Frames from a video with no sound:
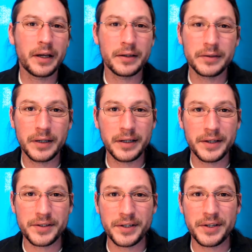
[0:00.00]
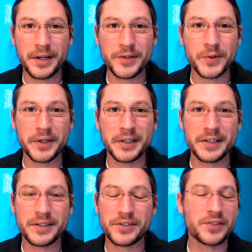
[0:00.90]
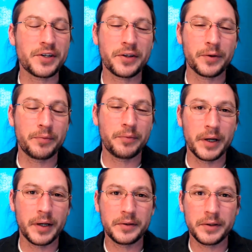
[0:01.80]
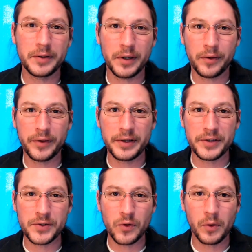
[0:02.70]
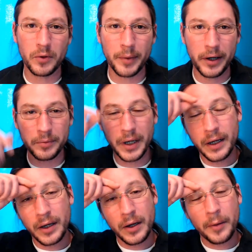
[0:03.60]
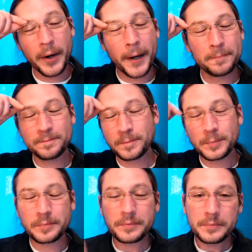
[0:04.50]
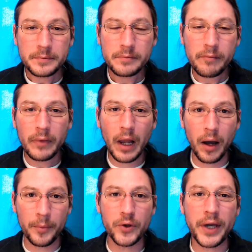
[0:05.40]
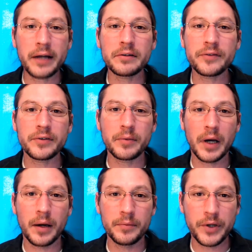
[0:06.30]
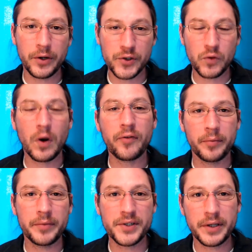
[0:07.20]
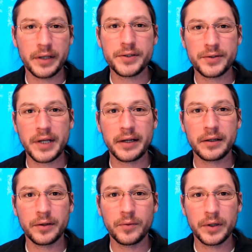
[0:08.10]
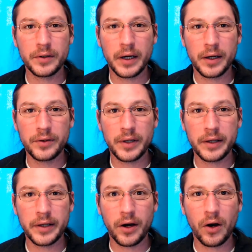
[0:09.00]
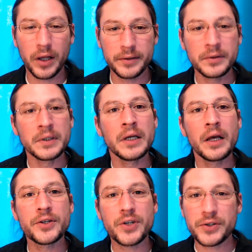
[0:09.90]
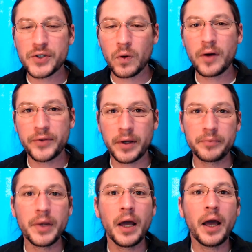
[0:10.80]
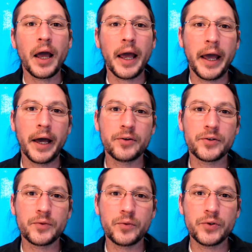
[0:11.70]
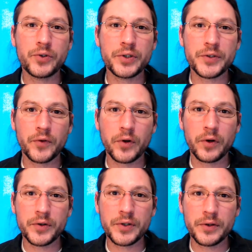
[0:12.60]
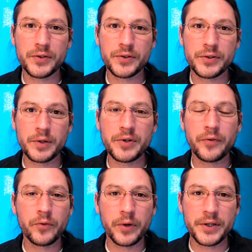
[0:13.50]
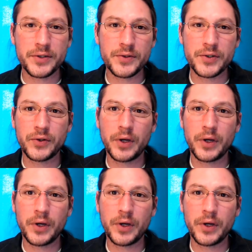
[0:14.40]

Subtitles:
It is what it is. It's just another thing that's adorable about them. But you can lift them, scruff them is technically what they call it. So you can scruff them, And you do this for some different reasons.